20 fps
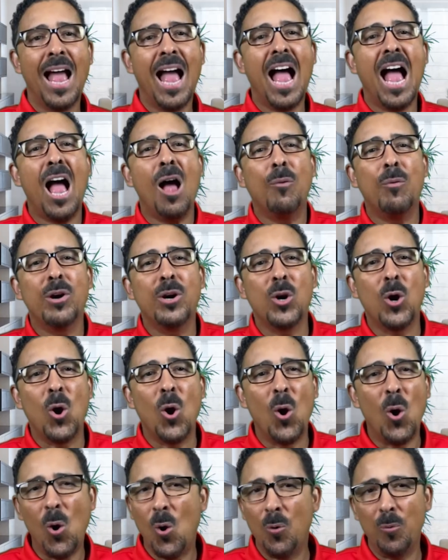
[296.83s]
Our
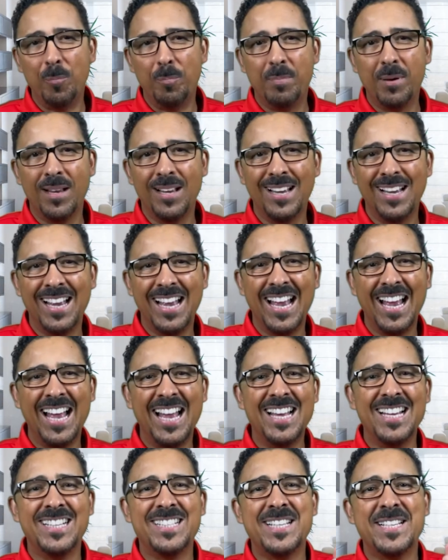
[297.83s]
hope,
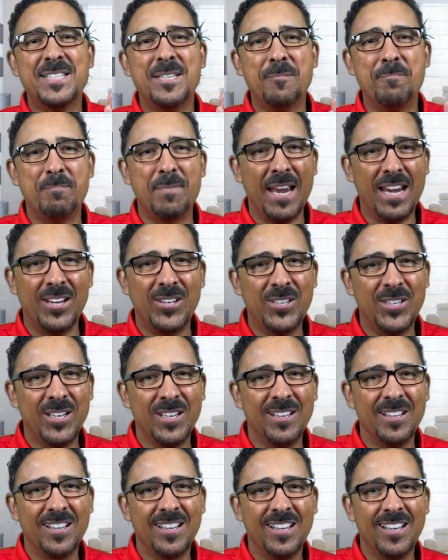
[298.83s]

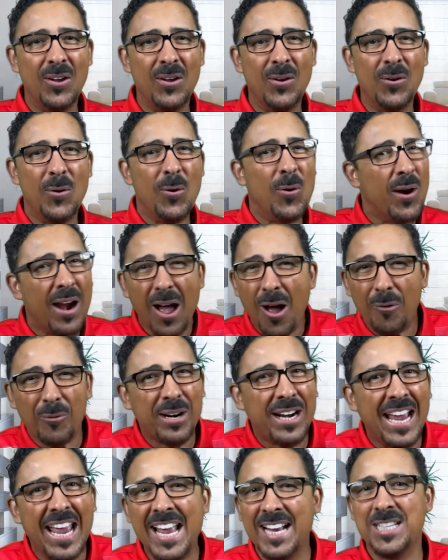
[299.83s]
anticipation, or
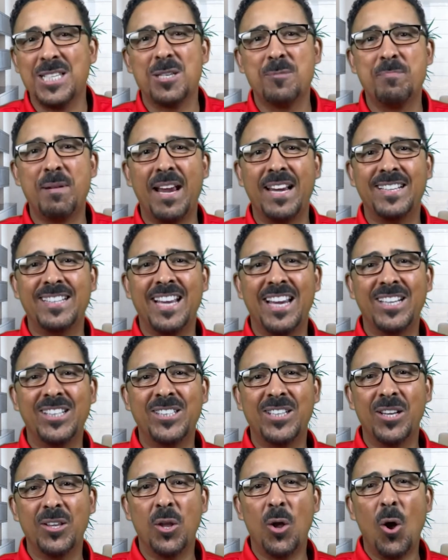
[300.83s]
our
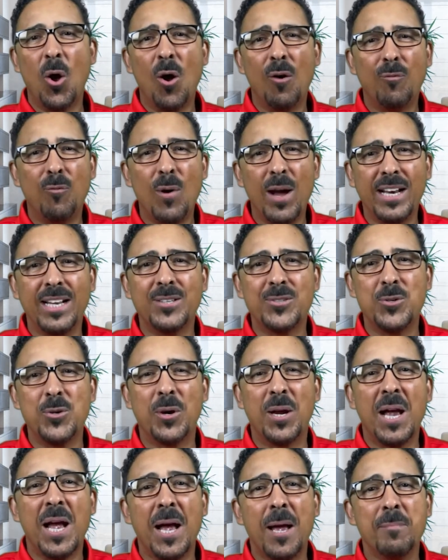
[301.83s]
expectation of what is to
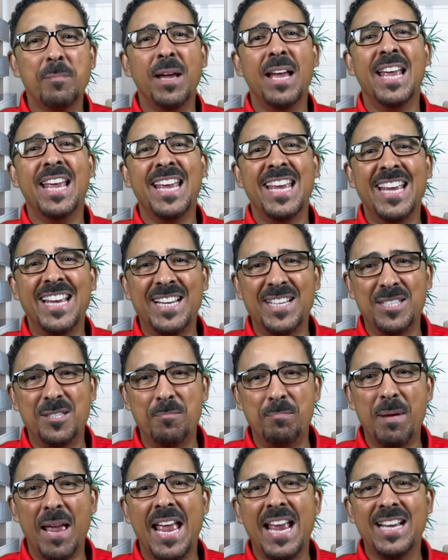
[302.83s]
come is
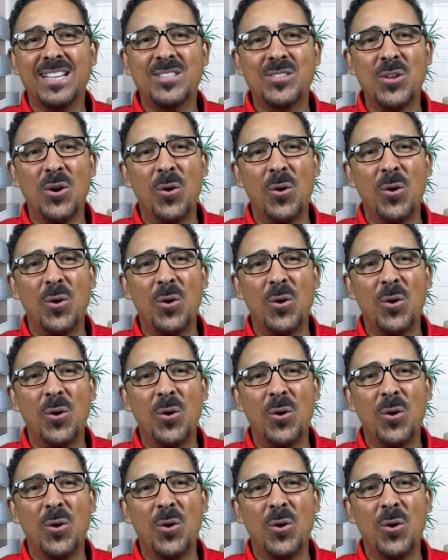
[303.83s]
based